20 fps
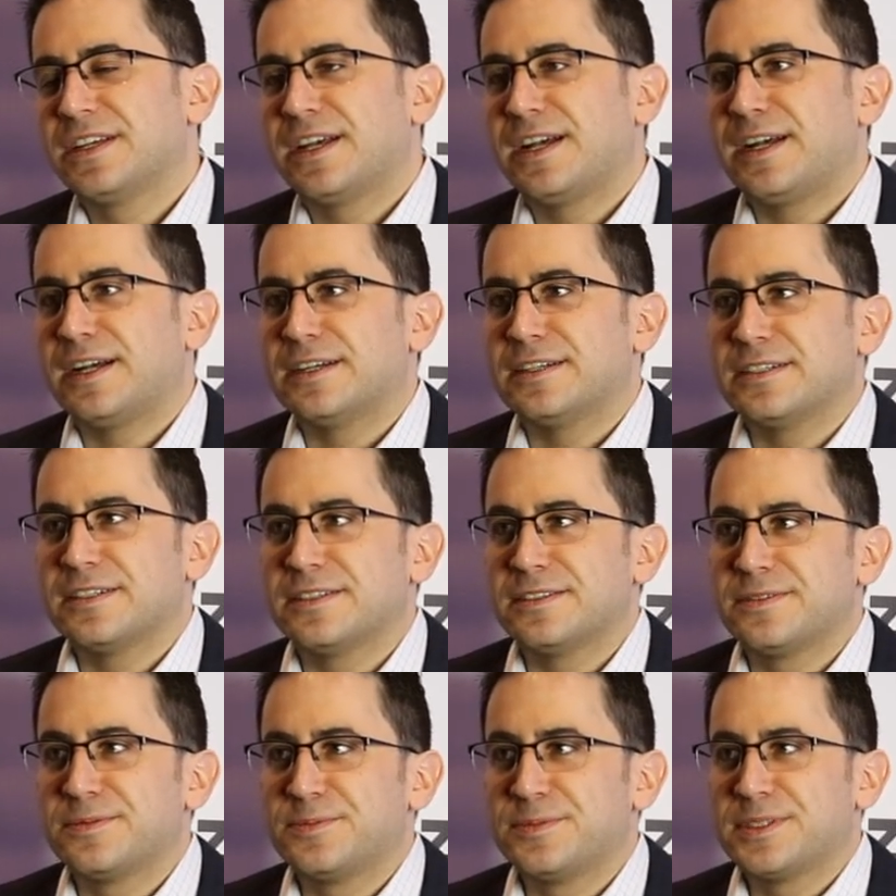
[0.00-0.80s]

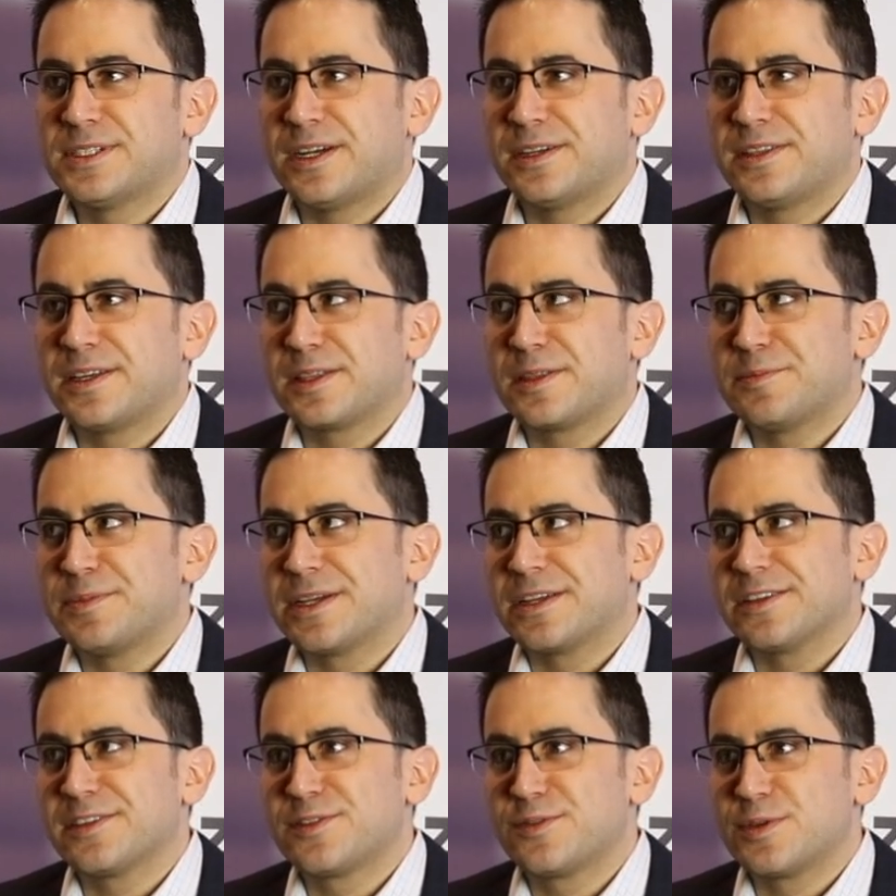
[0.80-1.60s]
So I think the
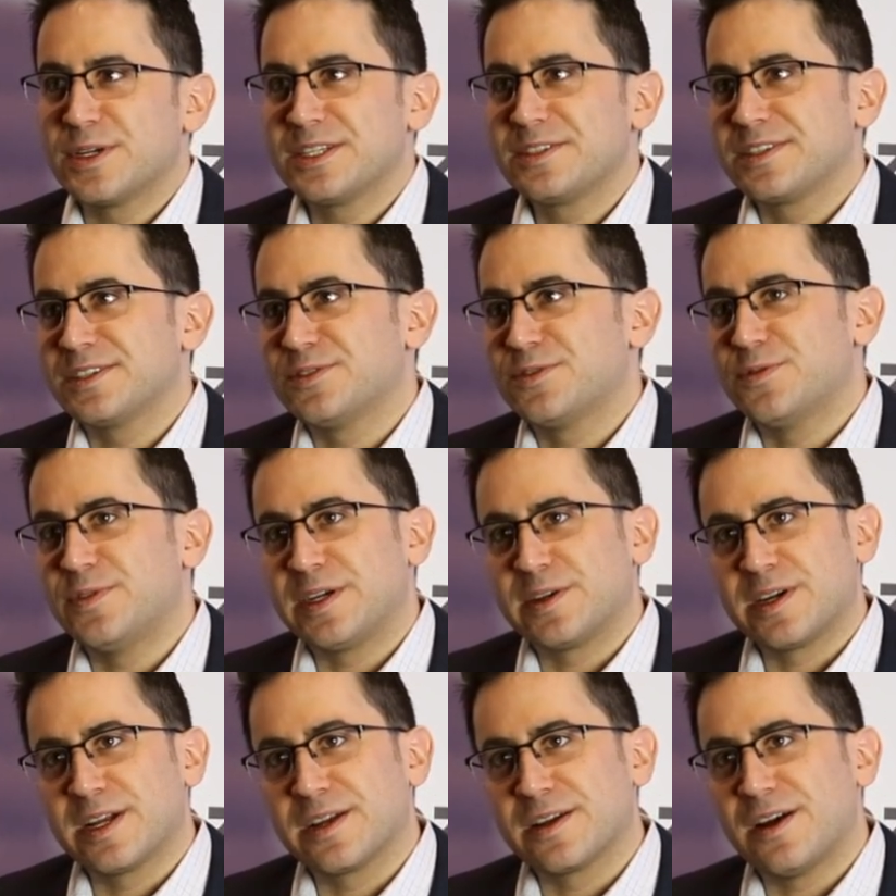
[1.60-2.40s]
biggest risk is
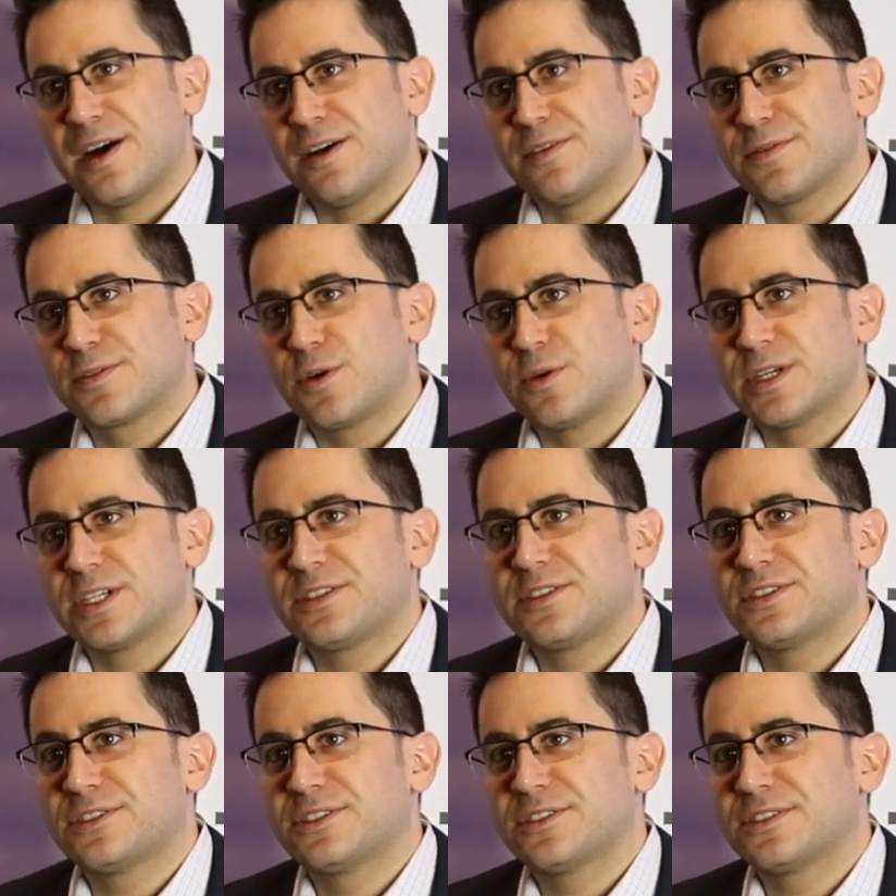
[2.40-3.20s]
veering off
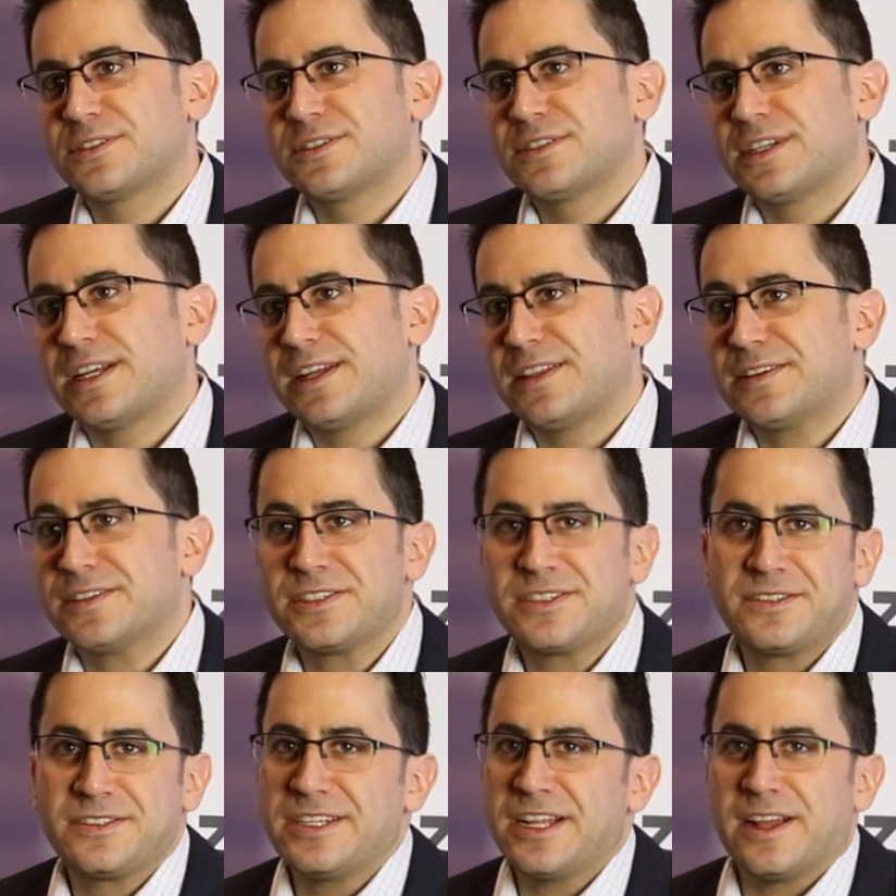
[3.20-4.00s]
course. And
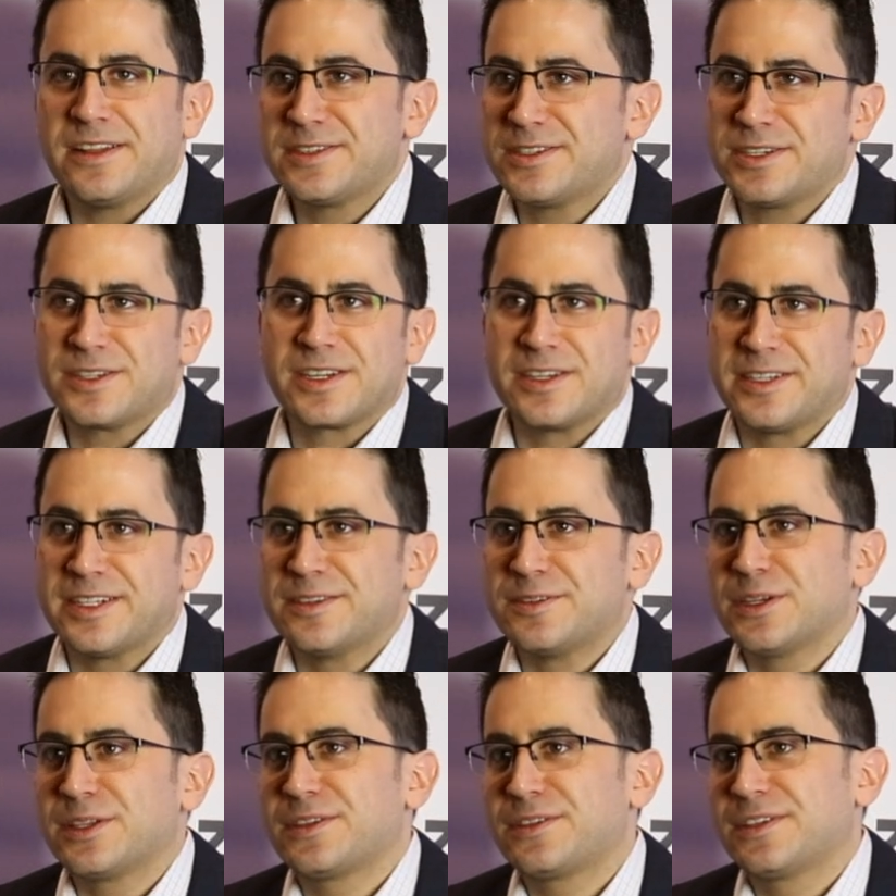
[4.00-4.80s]
there's uncertainty
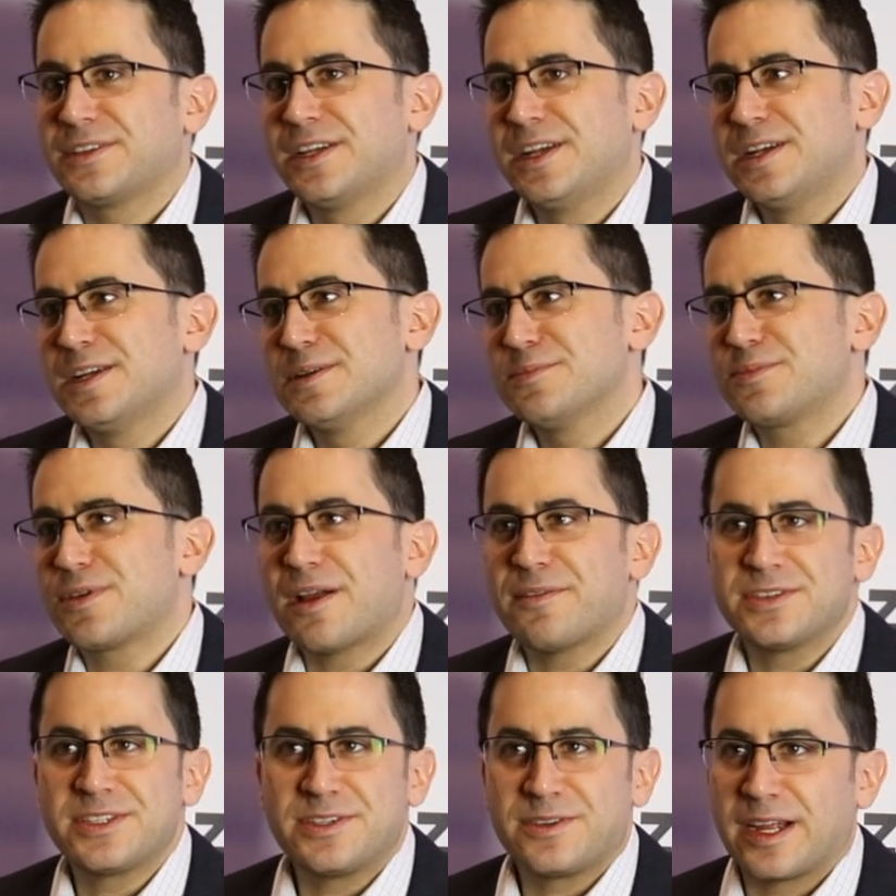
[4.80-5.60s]
with
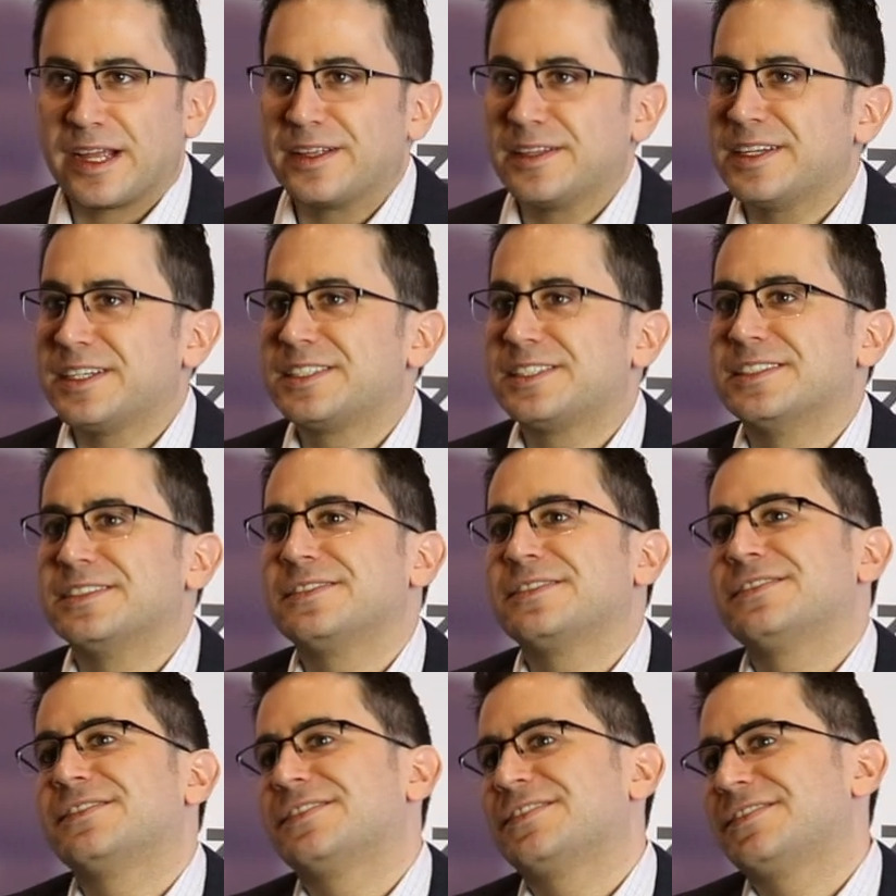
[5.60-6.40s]
privacy
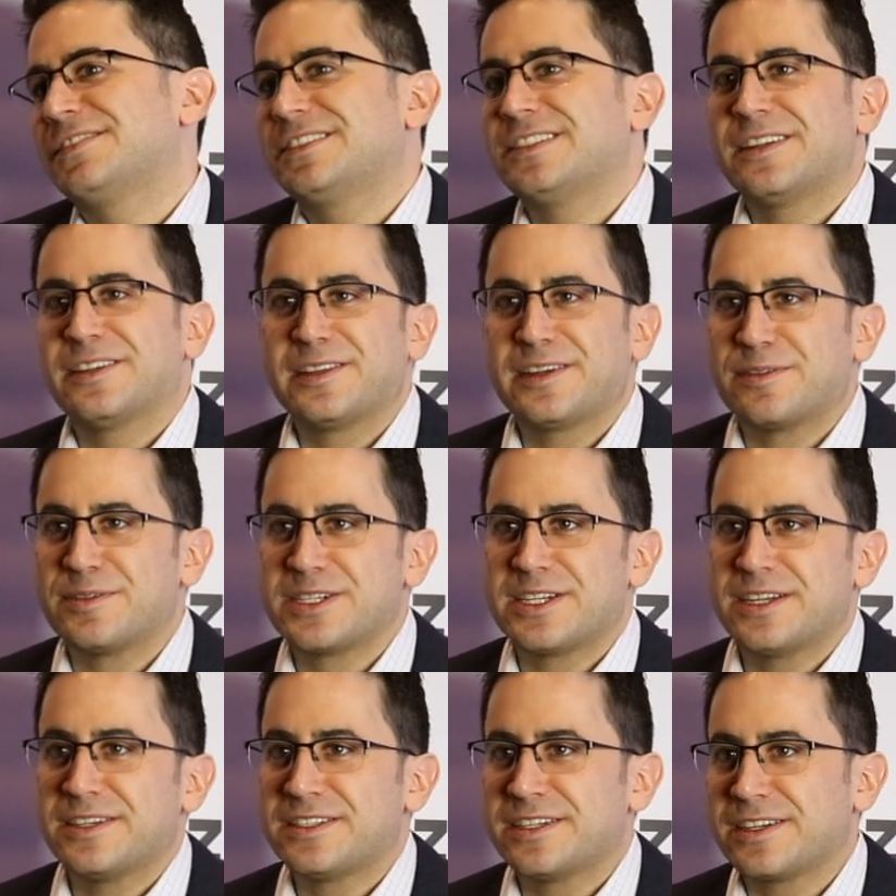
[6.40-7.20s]
regulations, the
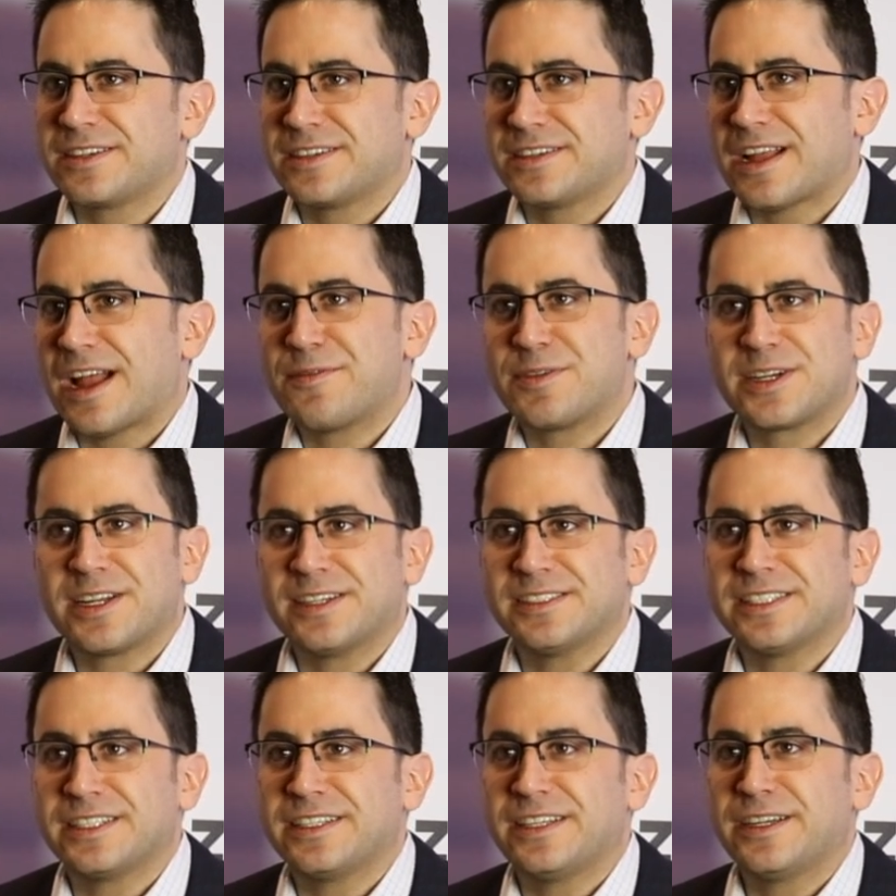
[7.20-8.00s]
ever-changing
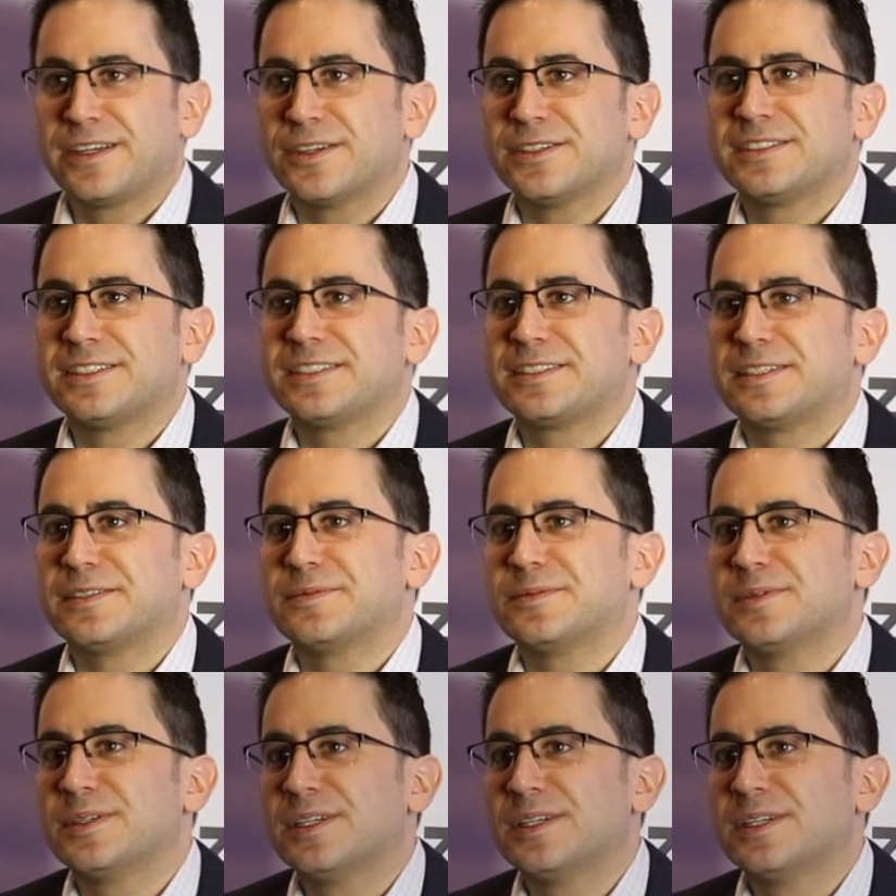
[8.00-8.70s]
advertising ecosystem.